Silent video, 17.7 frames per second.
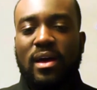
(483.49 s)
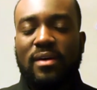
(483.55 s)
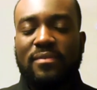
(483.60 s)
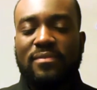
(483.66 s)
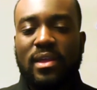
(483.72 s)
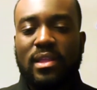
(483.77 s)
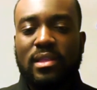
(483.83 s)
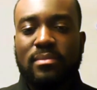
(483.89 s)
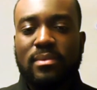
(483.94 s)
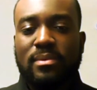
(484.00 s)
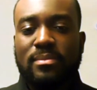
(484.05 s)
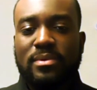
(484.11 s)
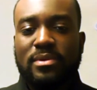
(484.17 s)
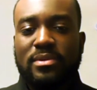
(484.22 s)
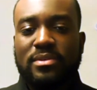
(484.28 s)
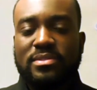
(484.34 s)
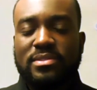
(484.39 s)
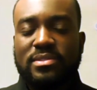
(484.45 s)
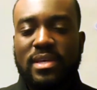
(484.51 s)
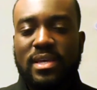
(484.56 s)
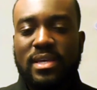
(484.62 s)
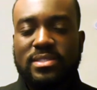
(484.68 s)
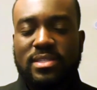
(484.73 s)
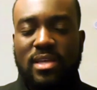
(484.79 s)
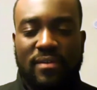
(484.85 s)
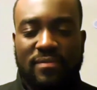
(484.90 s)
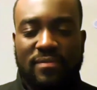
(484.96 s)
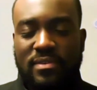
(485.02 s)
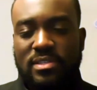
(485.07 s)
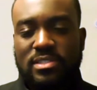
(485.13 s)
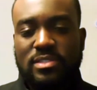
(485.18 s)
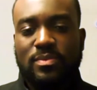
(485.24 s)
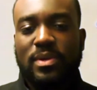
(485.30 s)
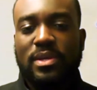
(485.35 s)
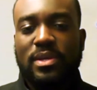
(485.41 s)
family members as often
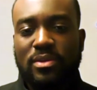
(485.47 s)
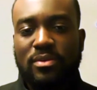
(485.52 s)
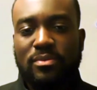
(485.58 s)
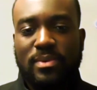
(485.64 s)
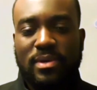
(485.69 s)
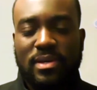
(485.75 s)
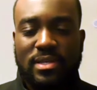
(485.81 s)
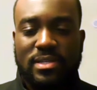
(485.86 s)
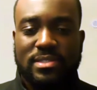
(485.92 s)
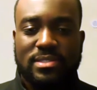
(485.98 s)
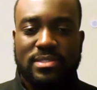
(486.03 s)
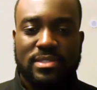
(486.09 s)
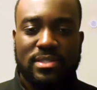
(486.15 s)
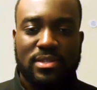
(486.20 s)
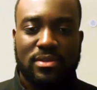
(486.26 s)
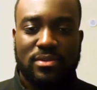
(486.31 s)
as we do, because